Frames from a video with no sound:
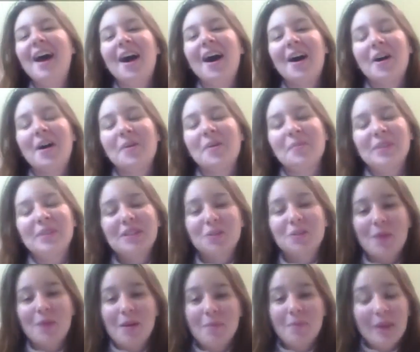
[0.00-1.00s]
It's
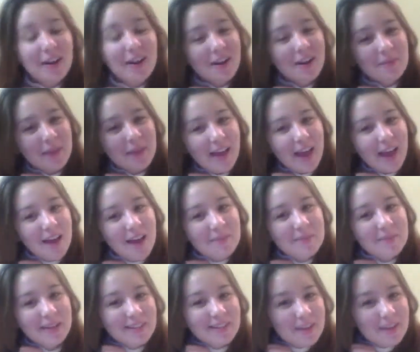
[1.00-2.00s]
quite big on my head
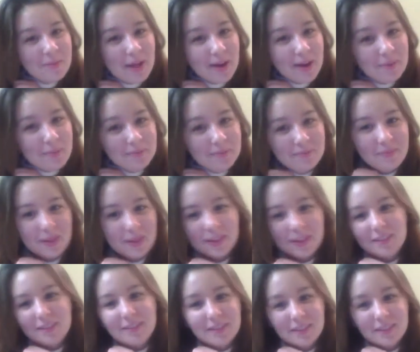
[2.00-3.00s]
because
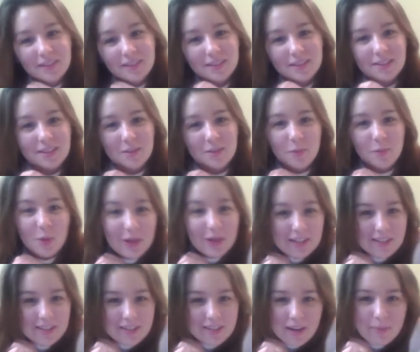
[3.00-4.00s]
because he's a boy and
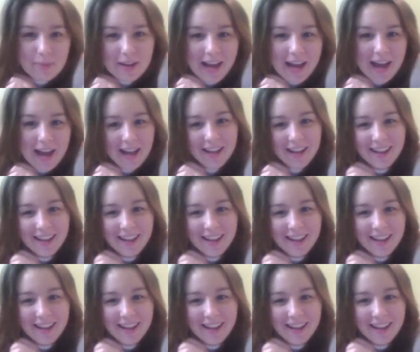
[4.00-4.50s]
he's got a big head.